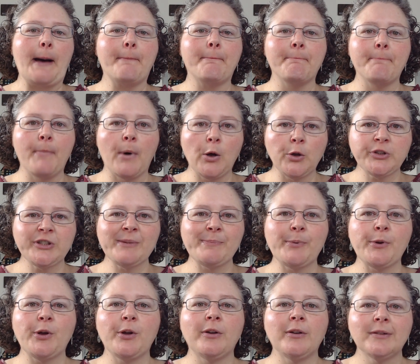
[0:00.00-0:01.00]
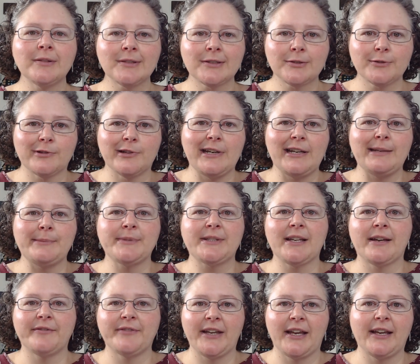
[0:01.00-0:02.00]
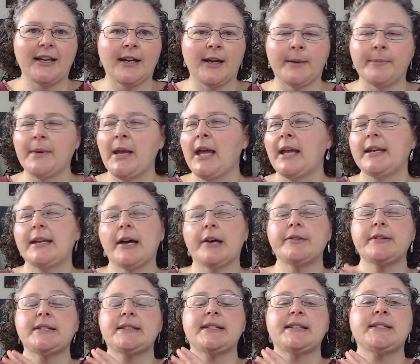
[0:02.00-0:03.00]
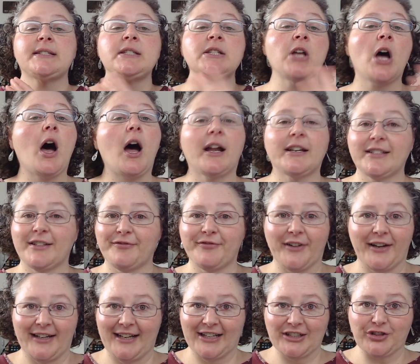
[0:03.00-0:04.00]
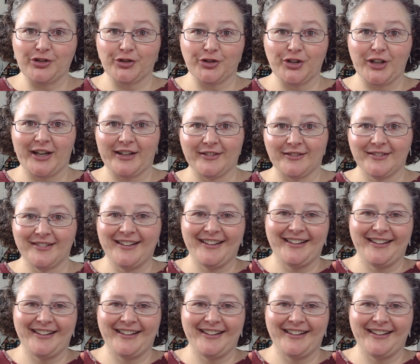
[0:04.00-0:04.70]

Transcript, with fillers: multiple streams of income. Now, this is not a financial channel